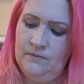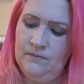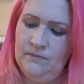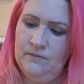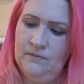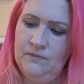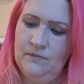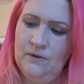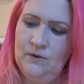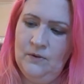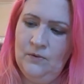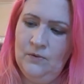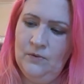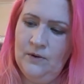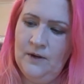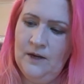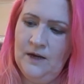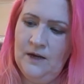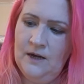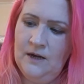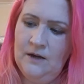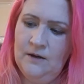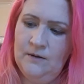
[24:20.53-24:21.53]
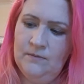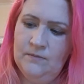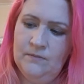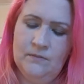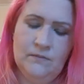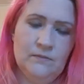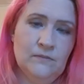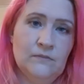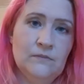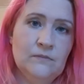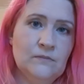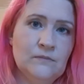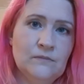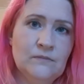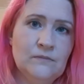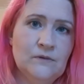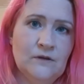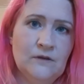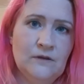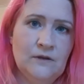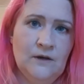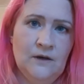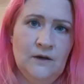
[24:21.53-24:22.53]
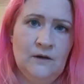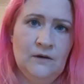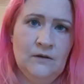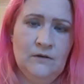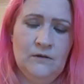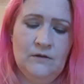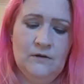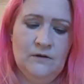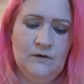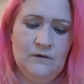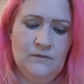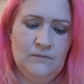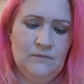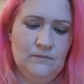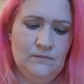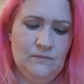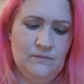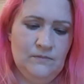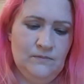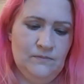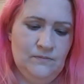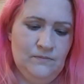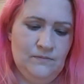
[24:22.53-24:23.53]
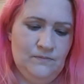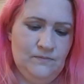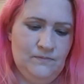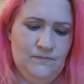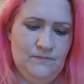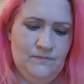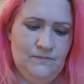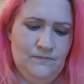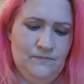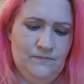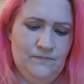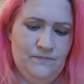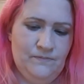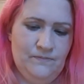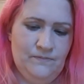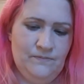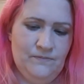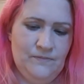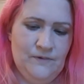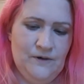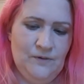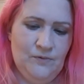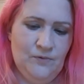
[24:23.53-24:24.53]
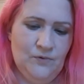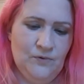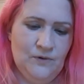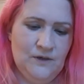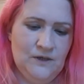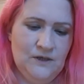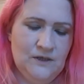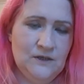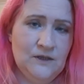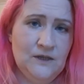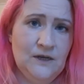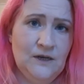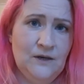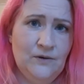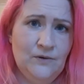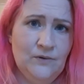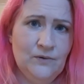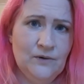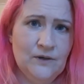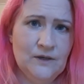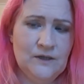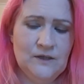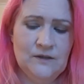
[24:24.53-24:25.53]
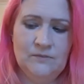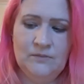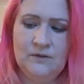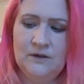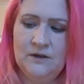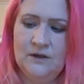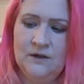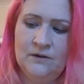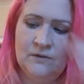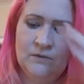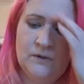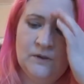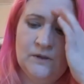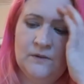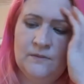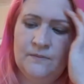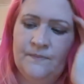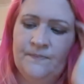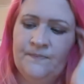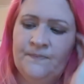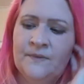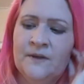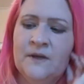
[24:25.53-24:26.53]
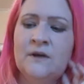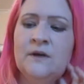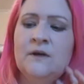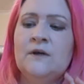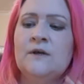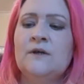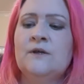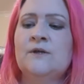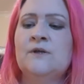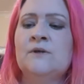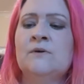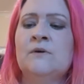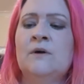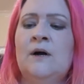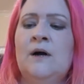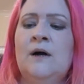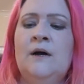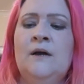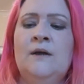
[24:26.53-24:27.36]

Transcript: not get the thing that I wanted and then not get something else. So I